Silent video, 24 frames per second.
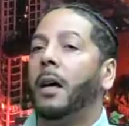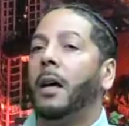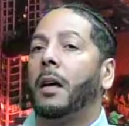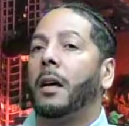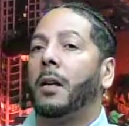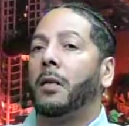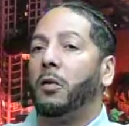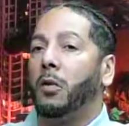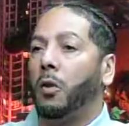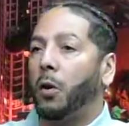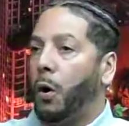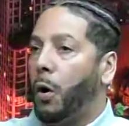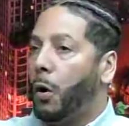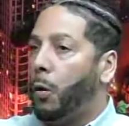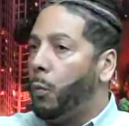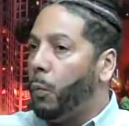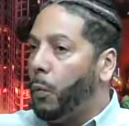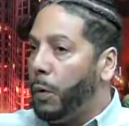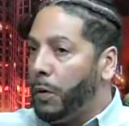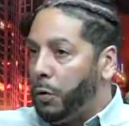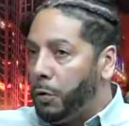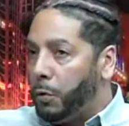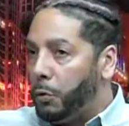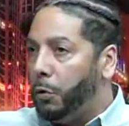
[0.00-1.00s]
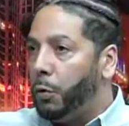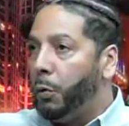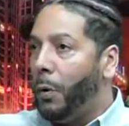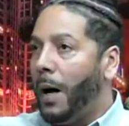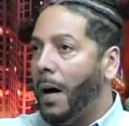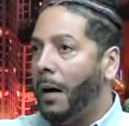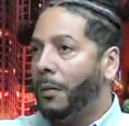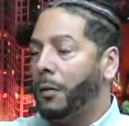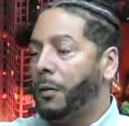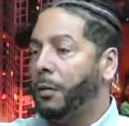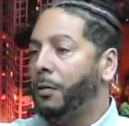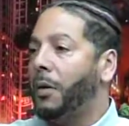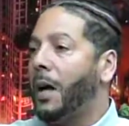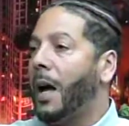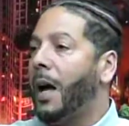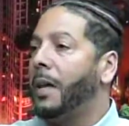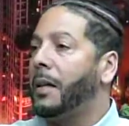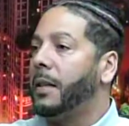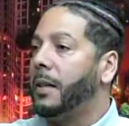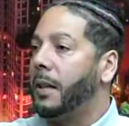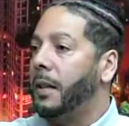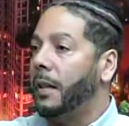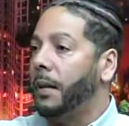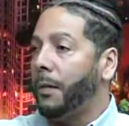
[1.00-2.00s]
When you do have those
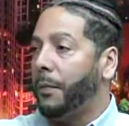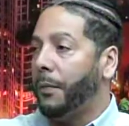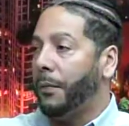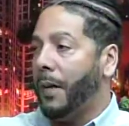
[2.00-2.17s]
ideas,